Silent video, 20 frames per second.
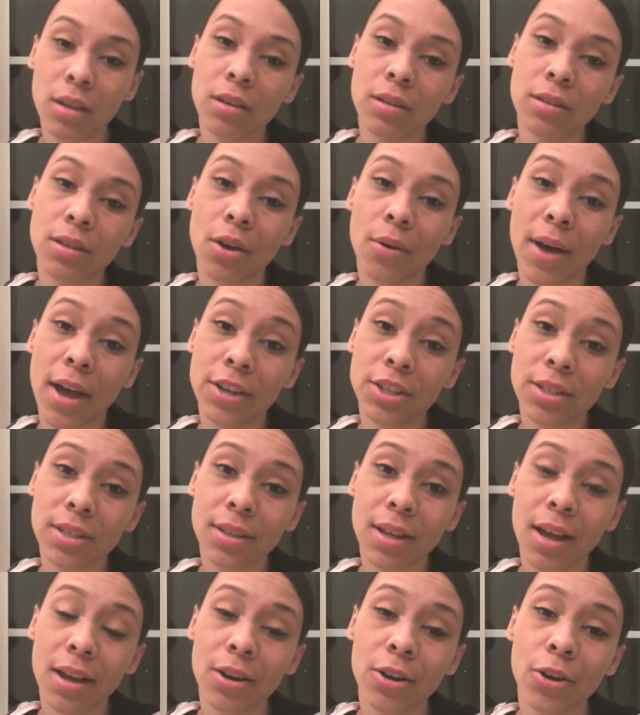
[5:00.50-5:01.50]
So I
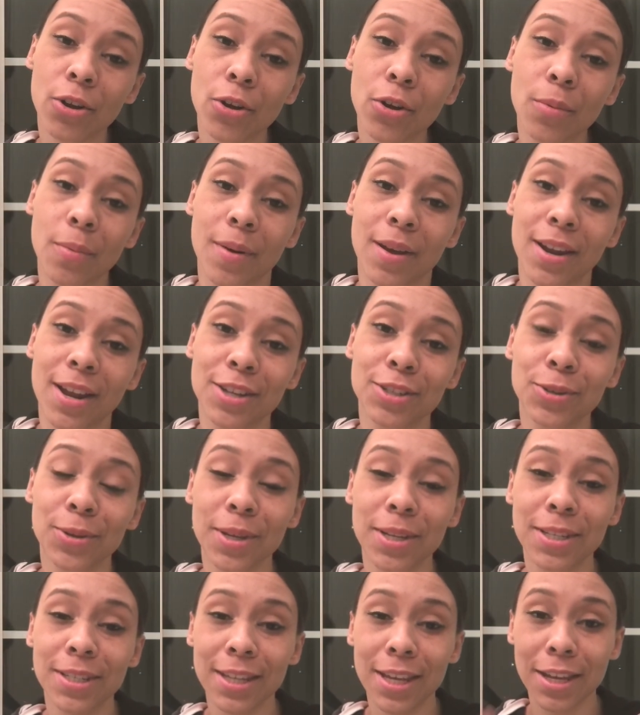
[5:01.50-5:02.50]
just got home, and as you
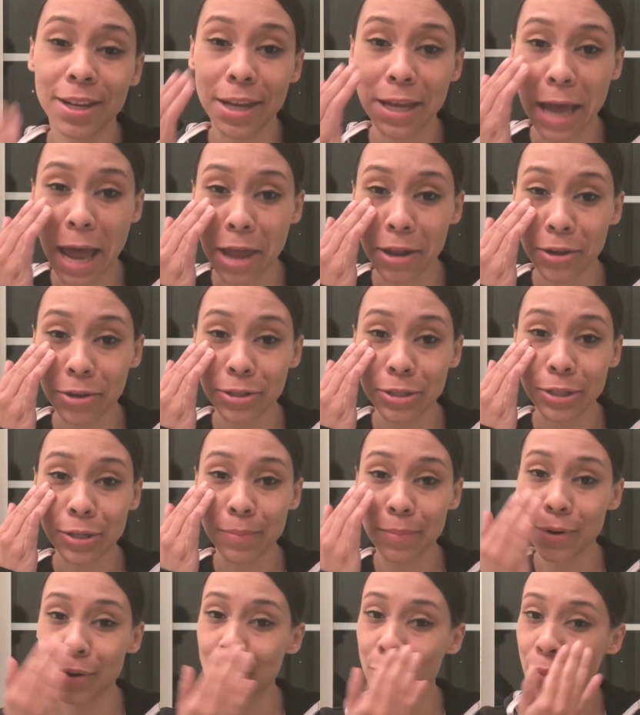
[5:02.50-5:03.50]
can see, like, I look
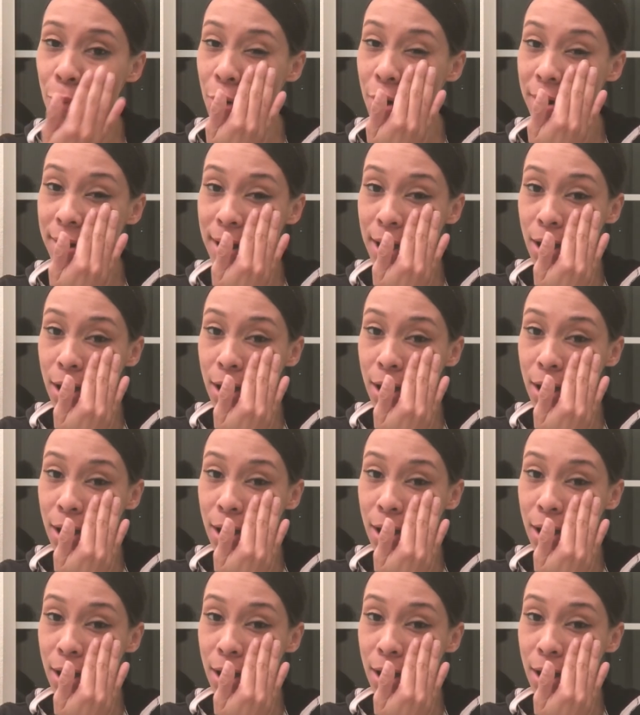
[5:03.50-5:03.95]
super worn